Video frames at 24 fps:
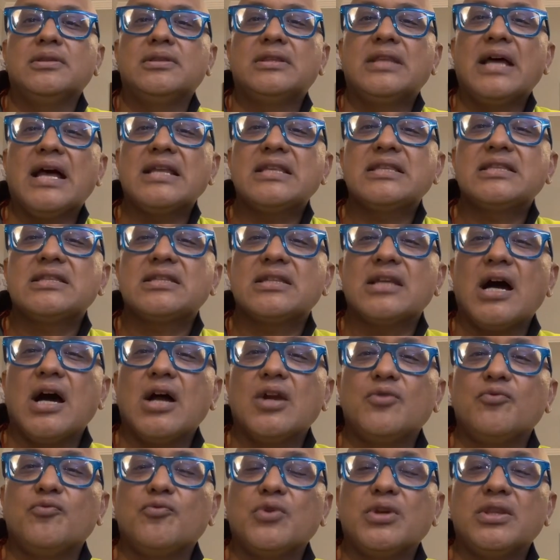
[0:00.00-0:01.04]
That
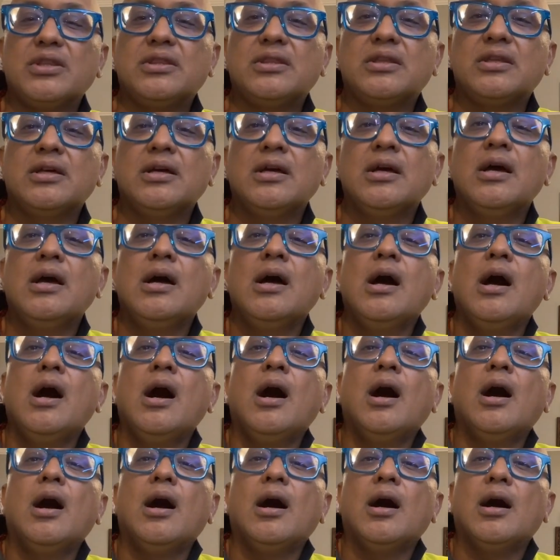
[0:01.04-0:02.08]
start with
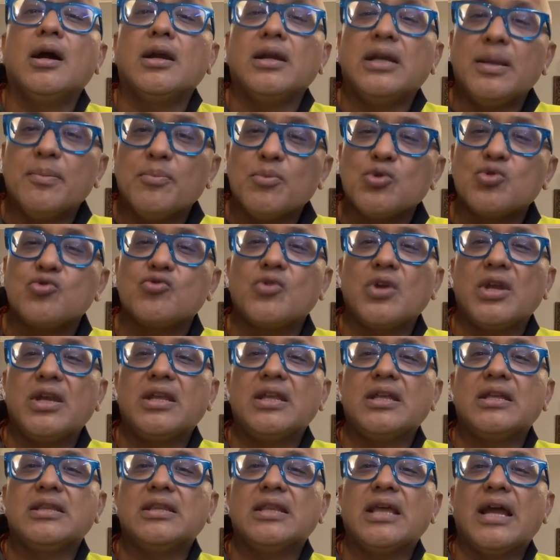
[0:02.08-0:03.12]

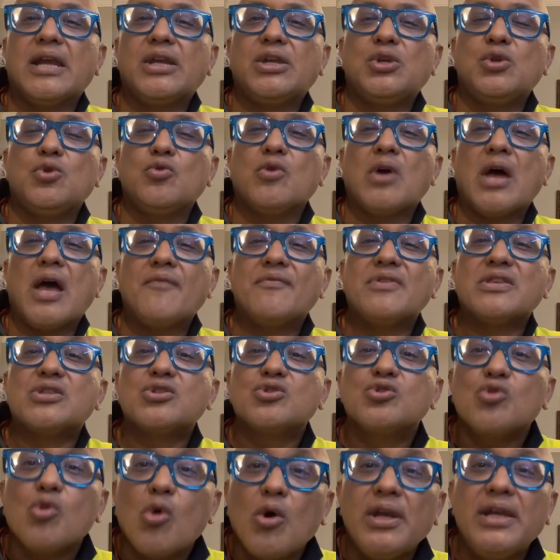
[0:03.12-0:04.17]
demonstrating that you have a
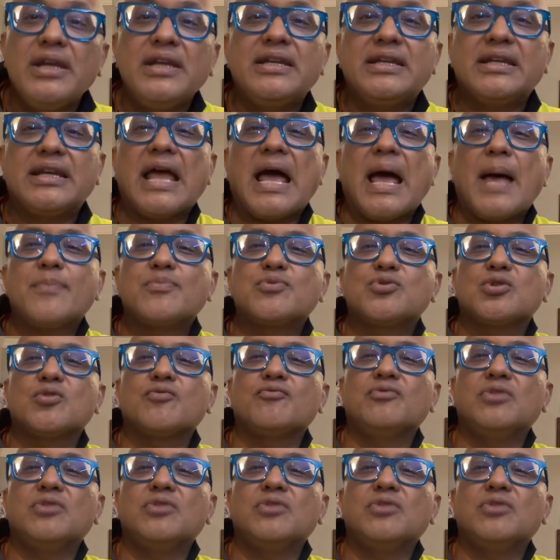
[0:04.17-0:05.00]
solid grasp of